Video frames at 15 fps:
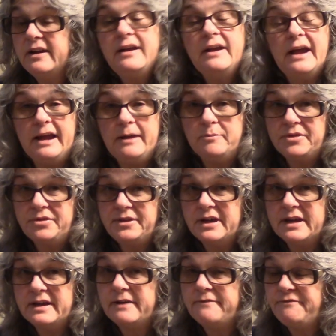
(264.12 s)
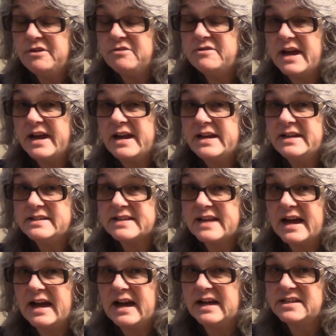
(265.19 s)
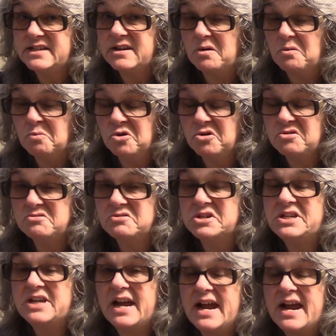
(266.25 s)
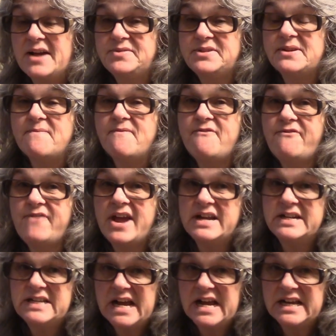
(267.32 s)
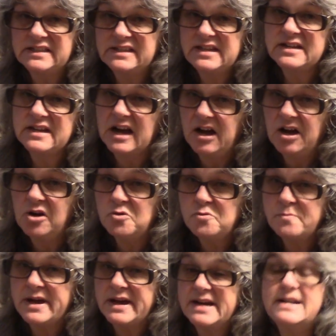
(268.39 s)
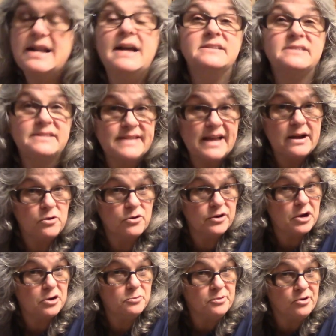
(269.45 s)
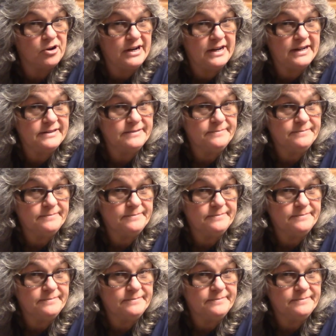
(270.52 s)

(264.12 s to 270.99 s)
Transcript: And within a few days, guys, we're going to have some fantastic homemade sourdough bread.